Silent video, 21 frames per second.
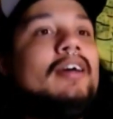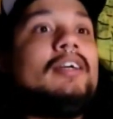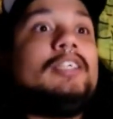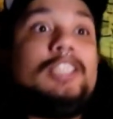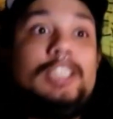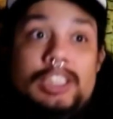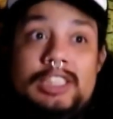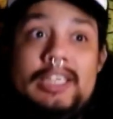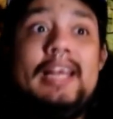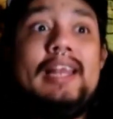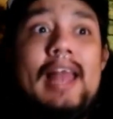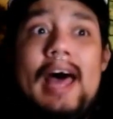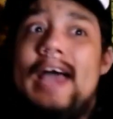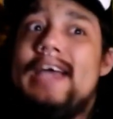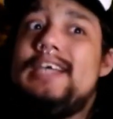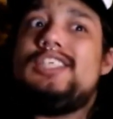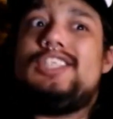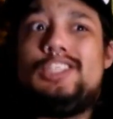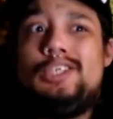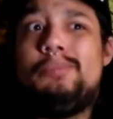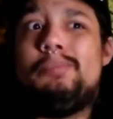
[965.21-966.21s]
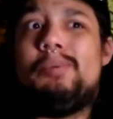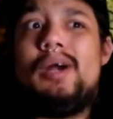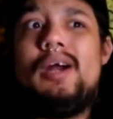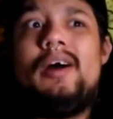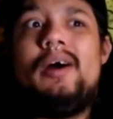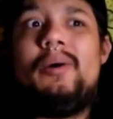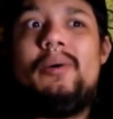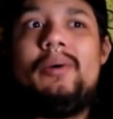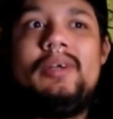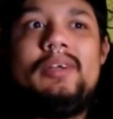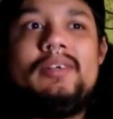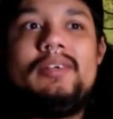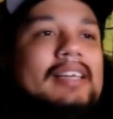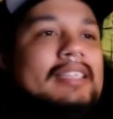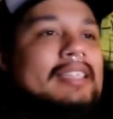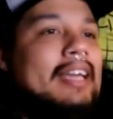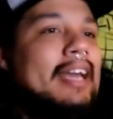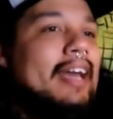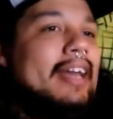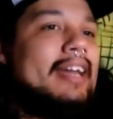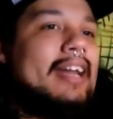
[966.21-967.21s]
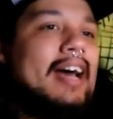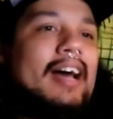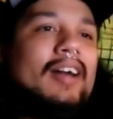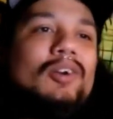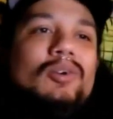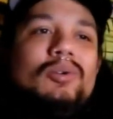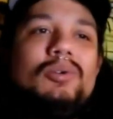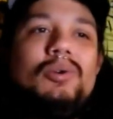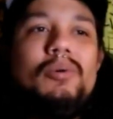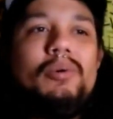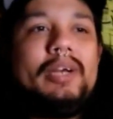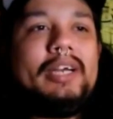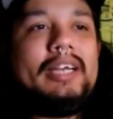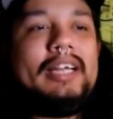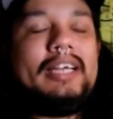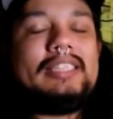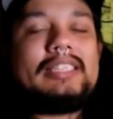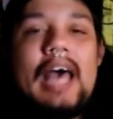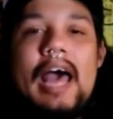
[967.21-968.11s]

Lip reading: She likes you, bro. Again, I don't know what it is.